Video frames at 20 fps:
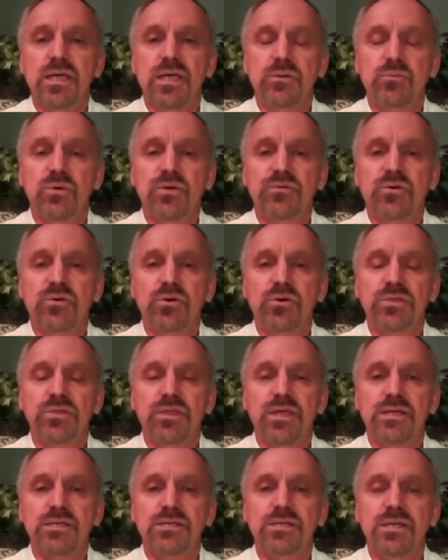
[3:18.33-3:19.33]
and we've heard
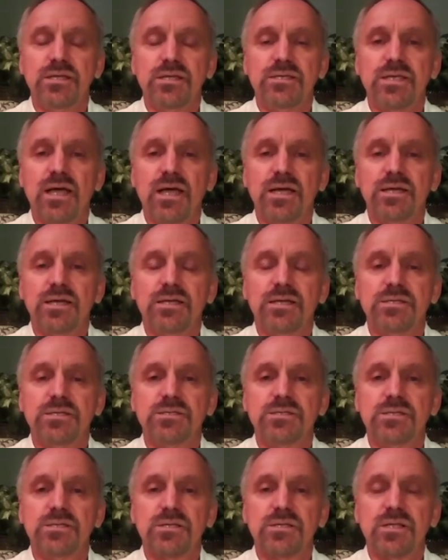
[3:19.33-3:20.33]
that Yantai
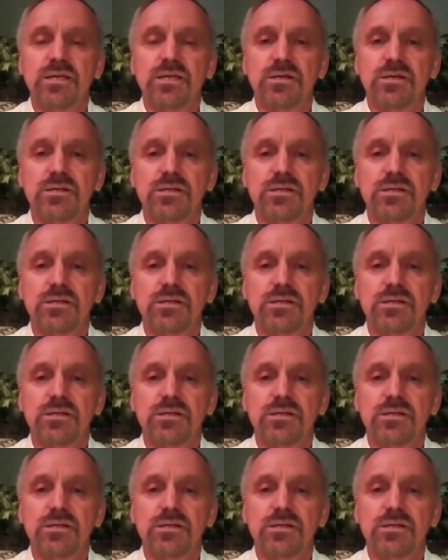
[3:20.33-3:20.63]
is just like